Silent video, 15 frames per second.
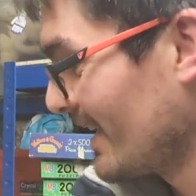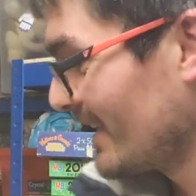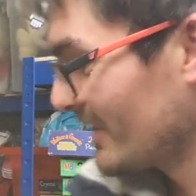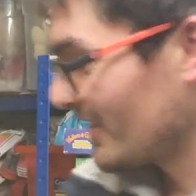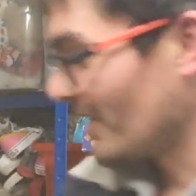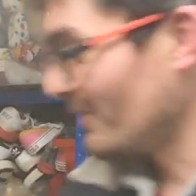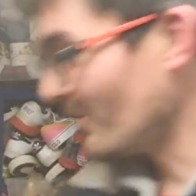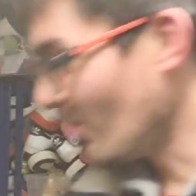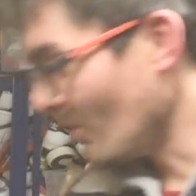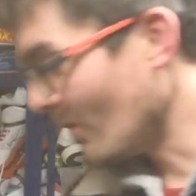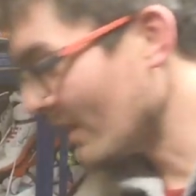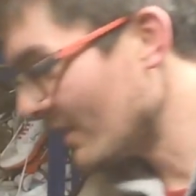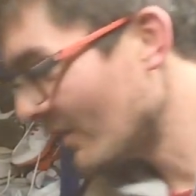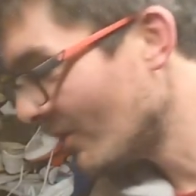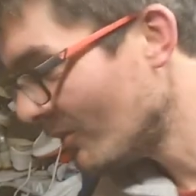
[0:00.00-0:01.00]
So
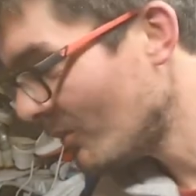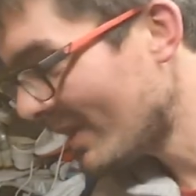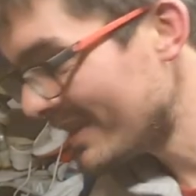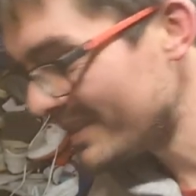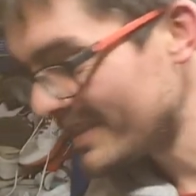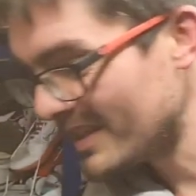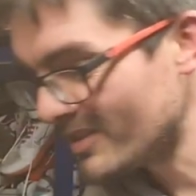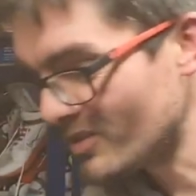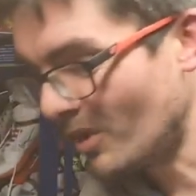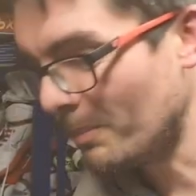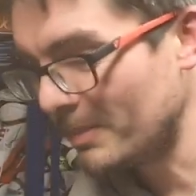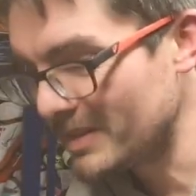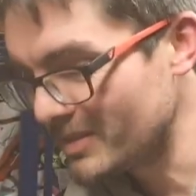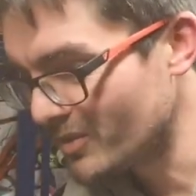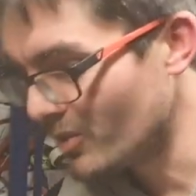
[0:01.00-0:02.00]
all in all, Wednesday's not
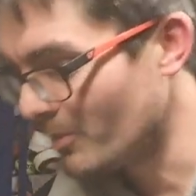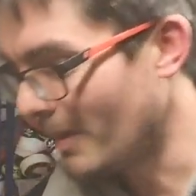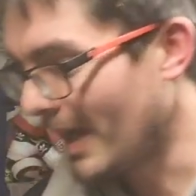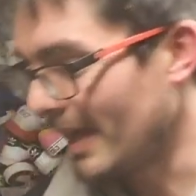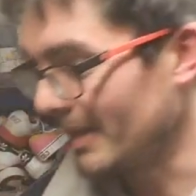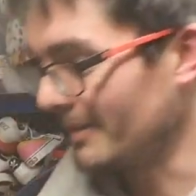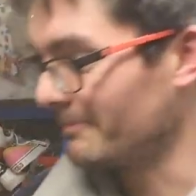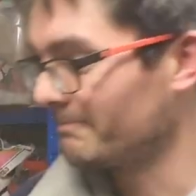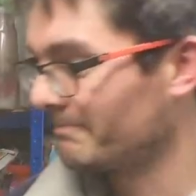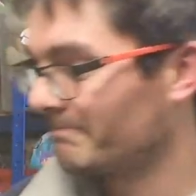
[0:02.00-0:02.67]
been too bad.